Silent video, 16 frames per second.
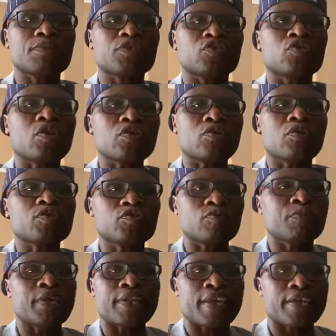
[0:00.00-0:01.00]
it's not going
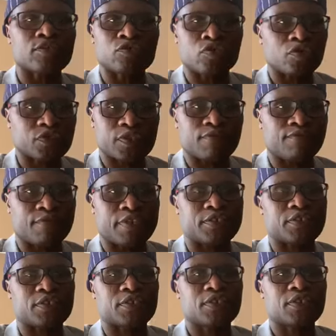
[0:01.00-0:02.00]
to be an exhaustive
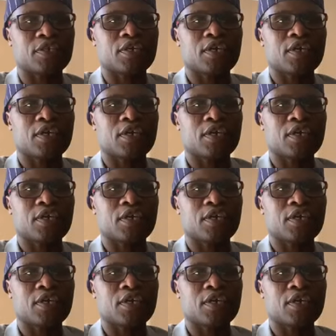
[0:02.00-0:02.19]
list.